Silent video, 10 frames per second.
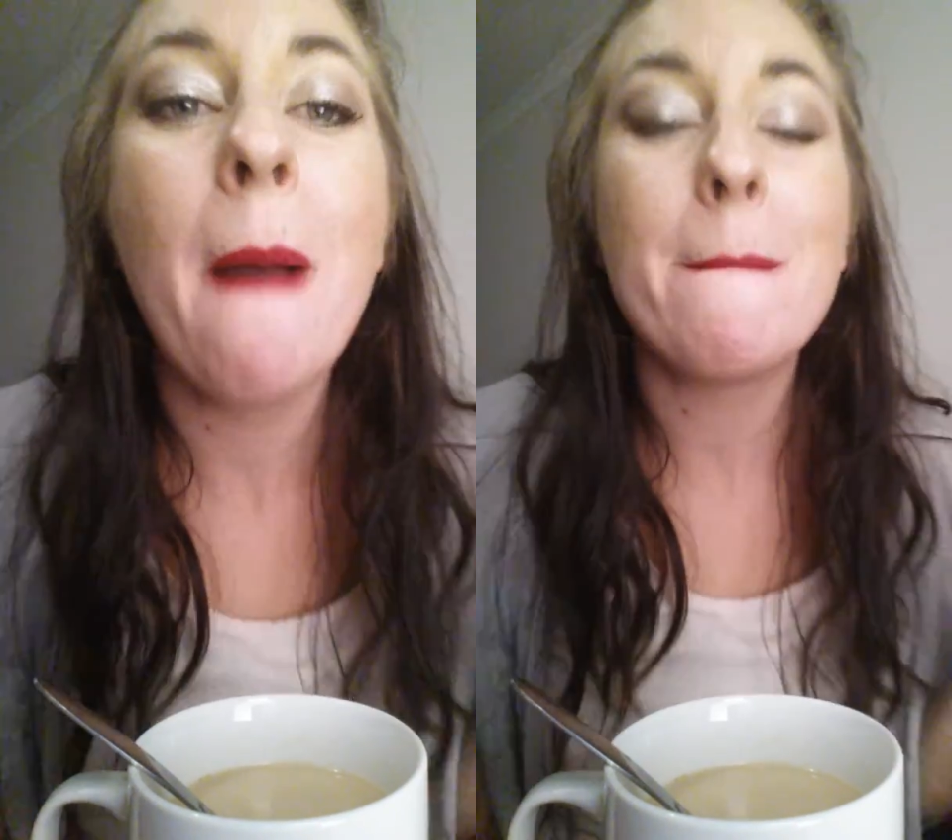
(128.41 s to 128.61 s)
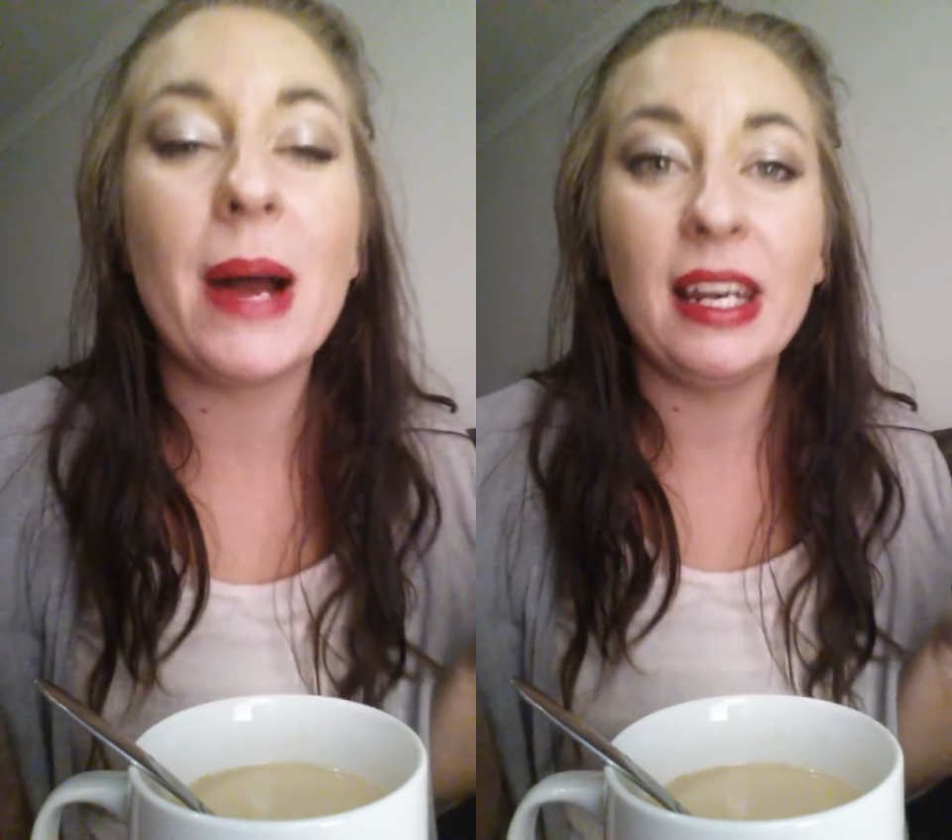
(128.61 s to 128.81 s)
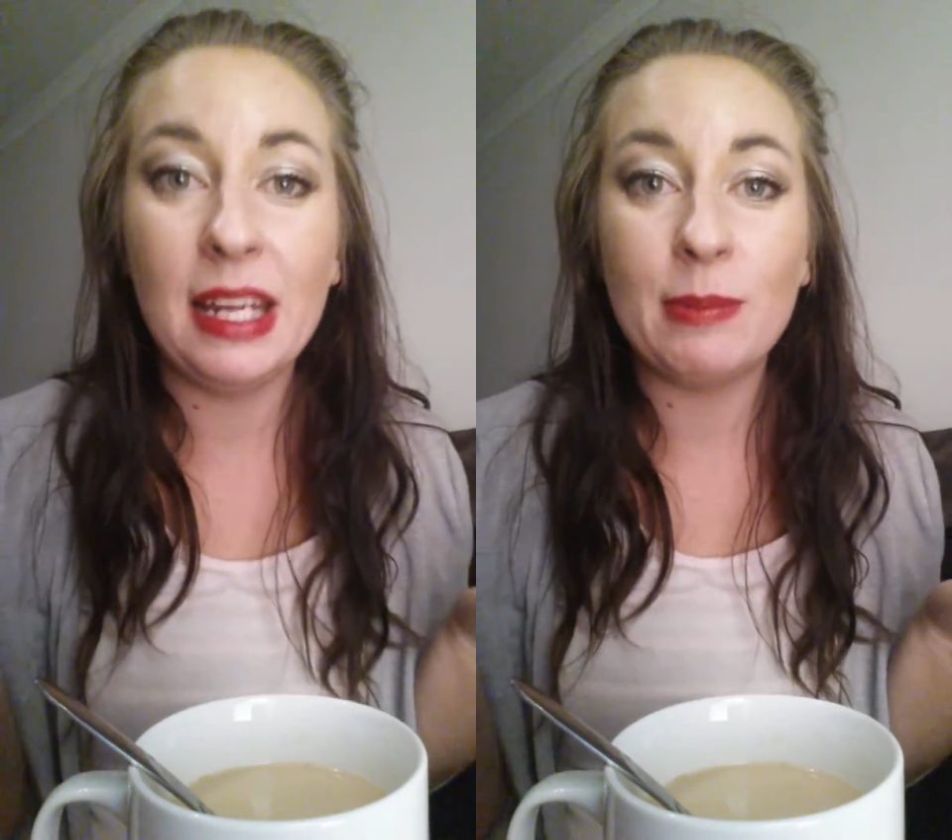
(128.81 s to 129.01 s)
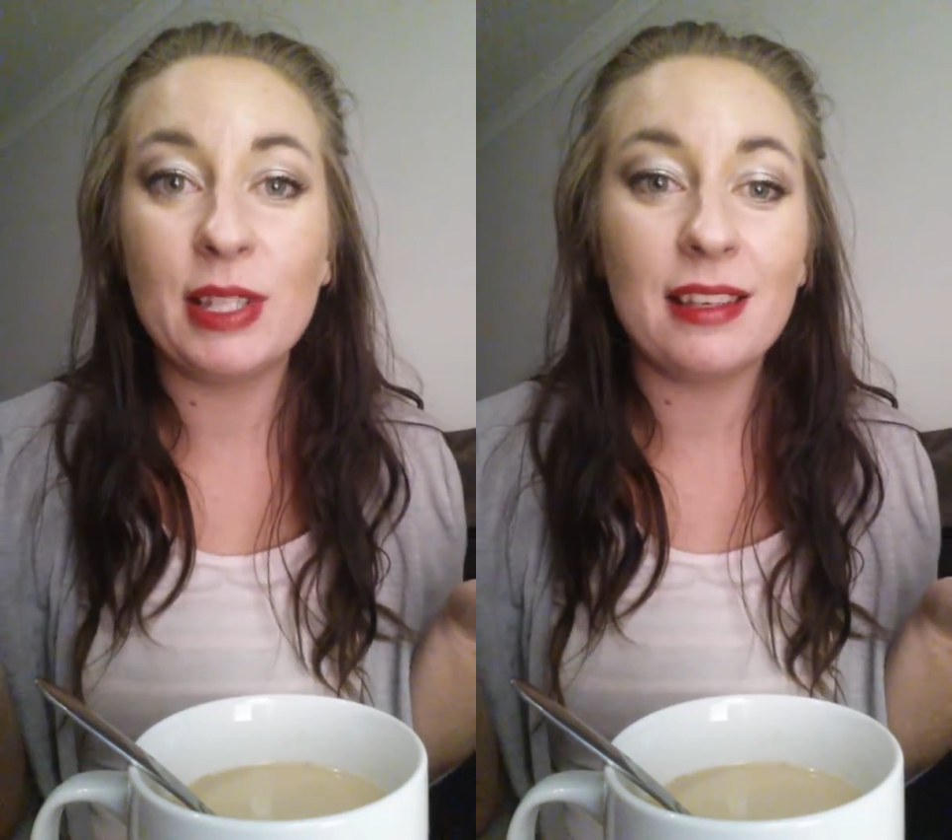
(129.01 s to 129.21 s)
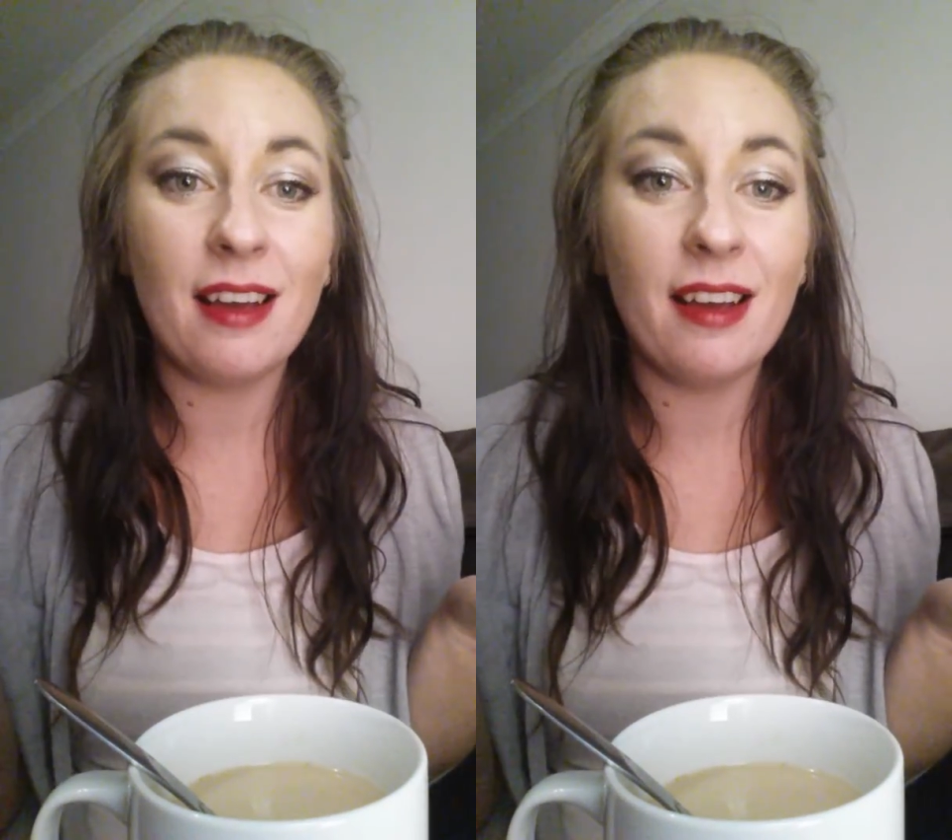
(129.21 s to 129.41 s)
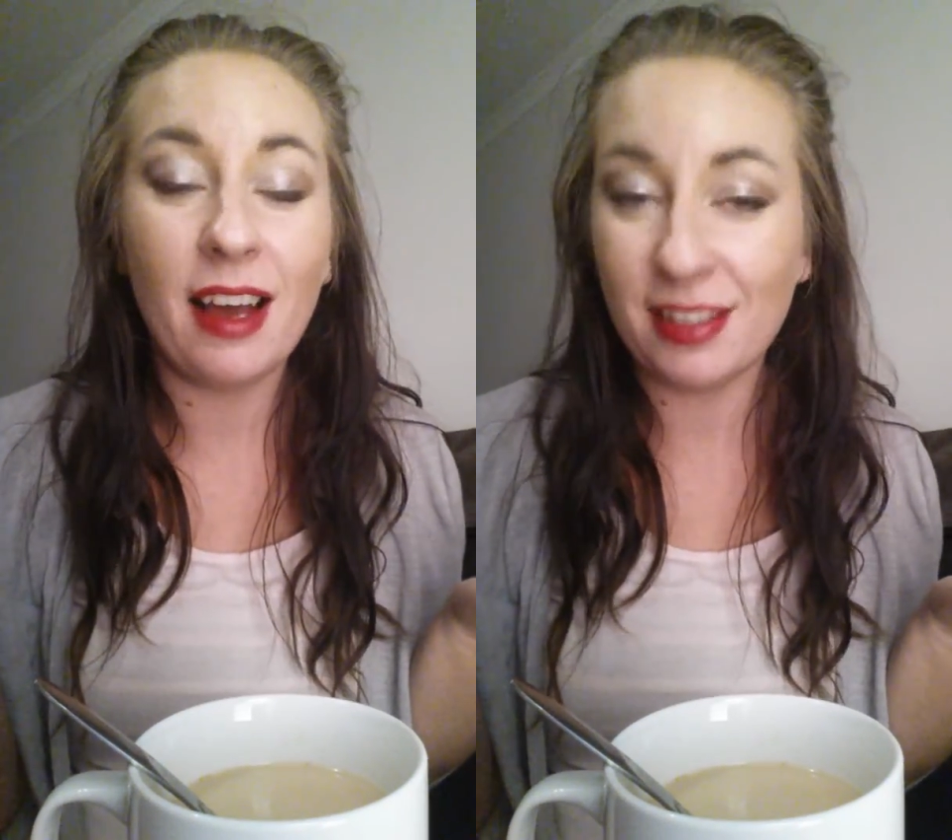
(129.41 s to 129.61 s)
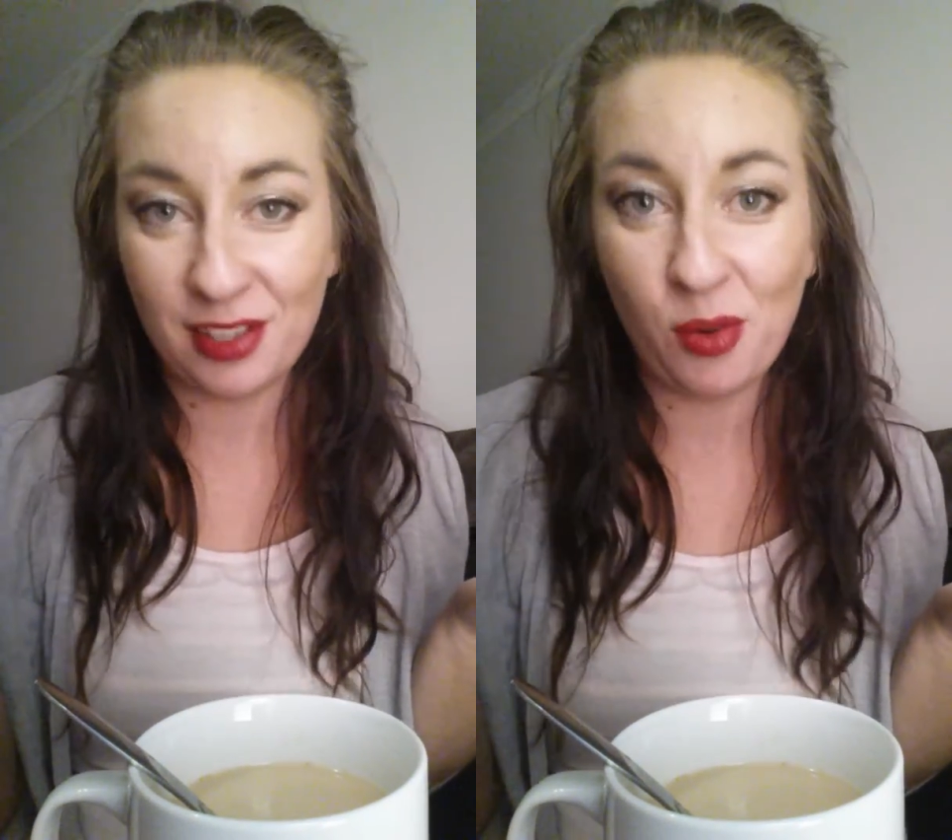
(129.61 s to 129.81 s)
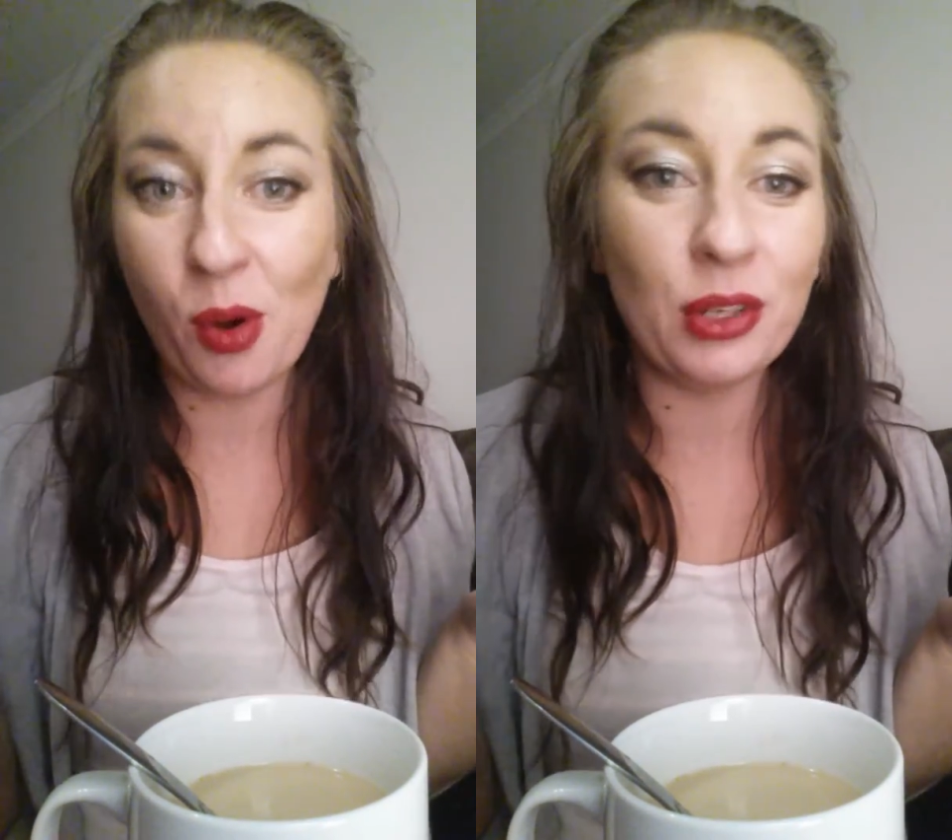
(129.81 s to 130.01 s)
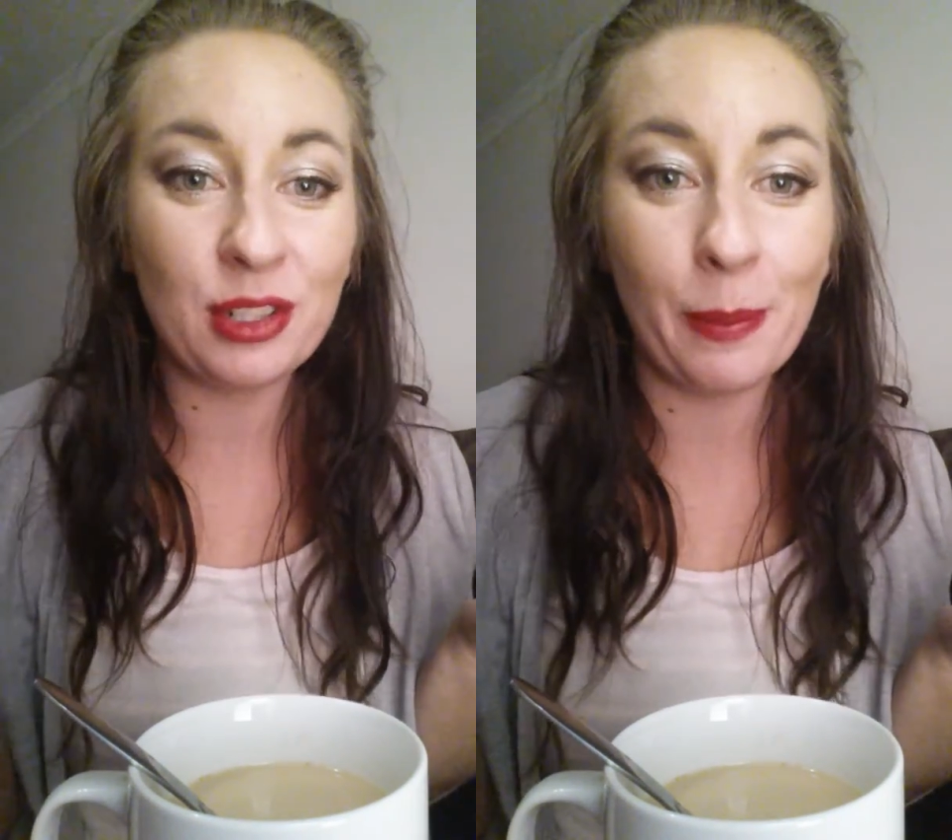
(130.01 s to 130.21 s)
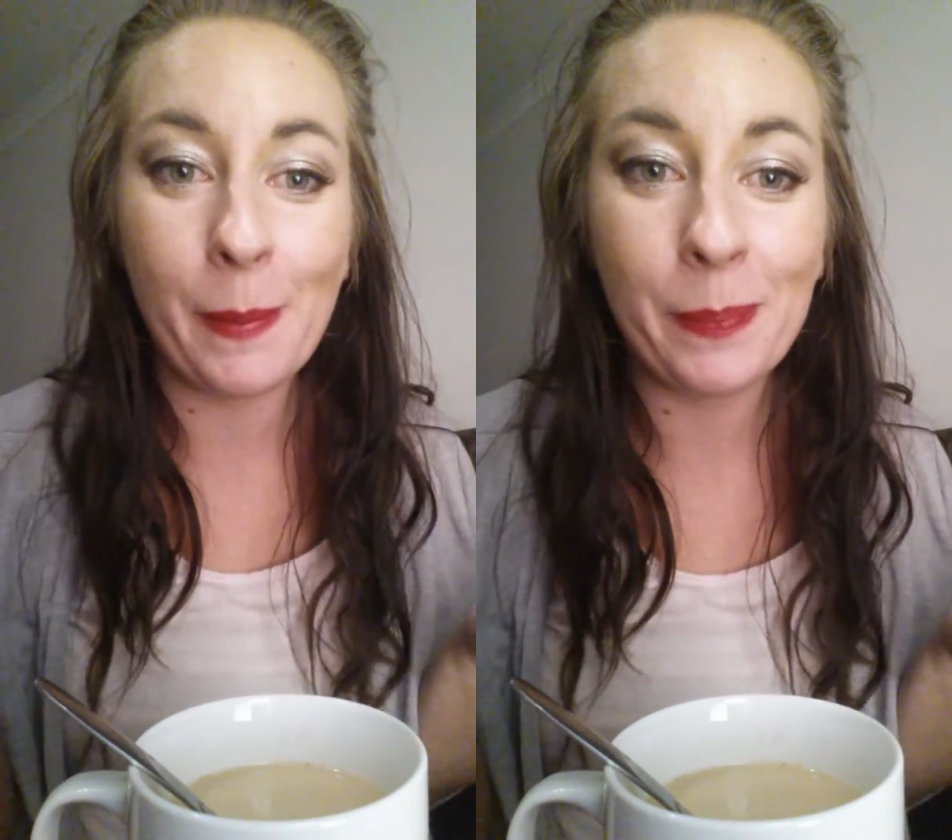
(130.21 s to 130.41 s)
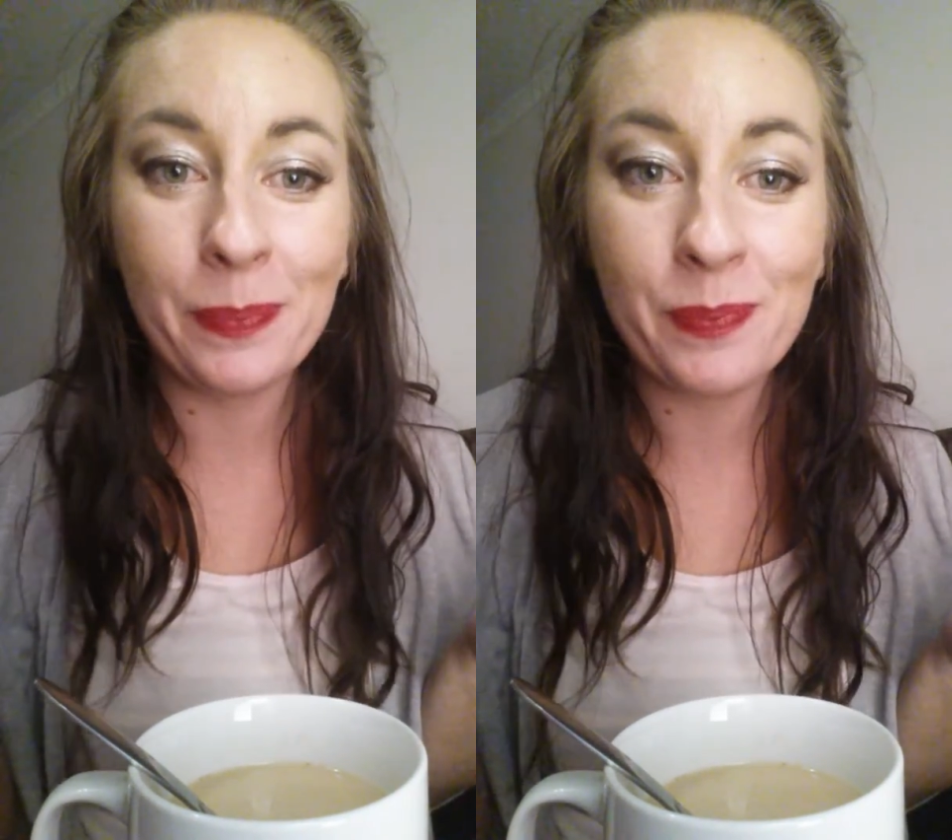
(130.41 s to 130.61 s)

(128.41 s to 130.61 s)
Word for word: my lips are still awesome.